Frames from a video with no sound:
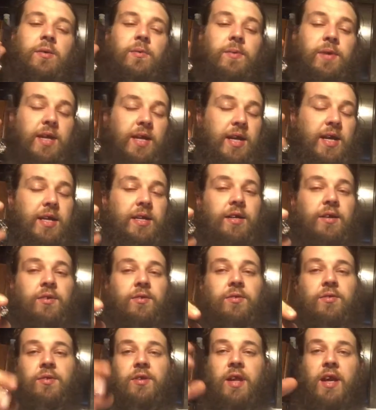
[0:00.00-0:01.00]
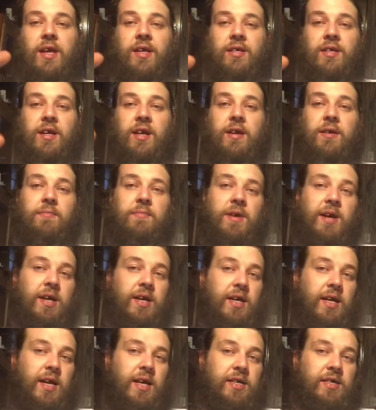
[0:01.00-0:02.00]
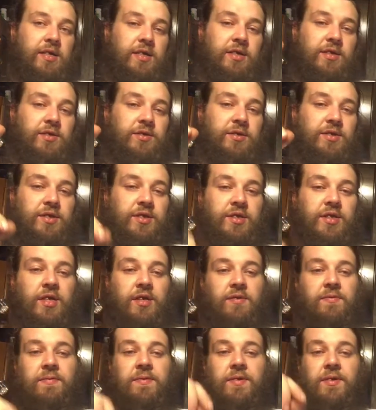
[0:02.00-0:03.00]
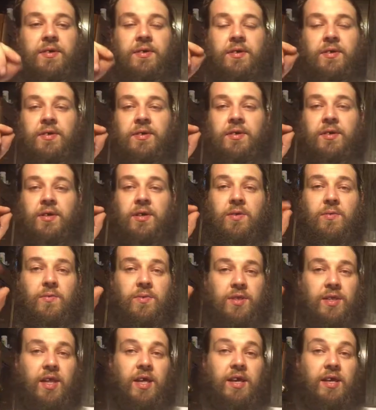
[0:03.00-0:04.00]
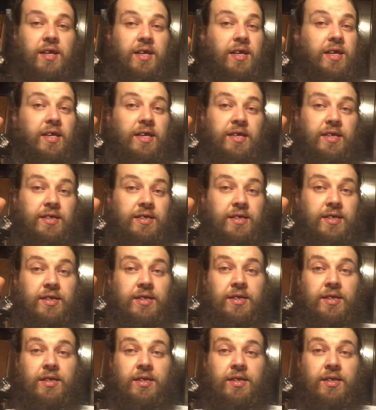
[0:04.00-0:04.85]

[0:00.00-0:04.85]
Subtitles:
When I had those last time, I could actually do this stuff with the ease.